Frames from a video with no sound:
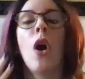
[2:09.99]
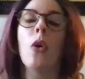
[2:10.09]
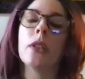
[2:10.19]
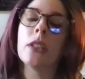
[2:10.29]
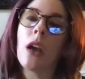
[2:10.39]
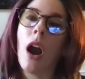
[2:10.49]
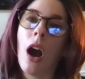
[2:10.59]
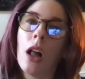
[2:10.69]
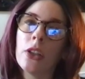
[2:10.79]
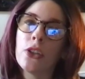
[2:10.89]
oh it's a
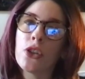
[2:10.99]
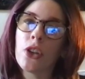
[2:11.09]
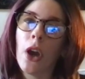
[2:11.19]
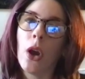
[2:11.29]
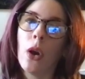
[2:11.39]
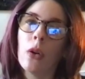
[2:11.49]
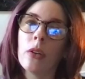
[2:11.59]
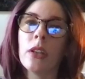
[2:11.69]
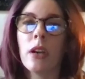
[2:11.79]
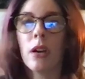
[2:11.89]
college show
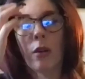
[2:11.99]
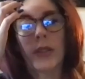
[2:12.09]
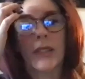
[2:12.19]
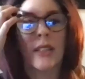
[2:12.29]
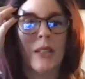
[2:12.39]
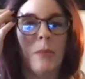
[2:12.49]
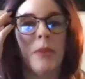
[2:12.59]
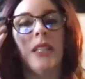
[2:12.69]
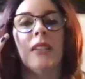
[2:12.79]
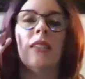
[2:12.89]
you know it's gonna be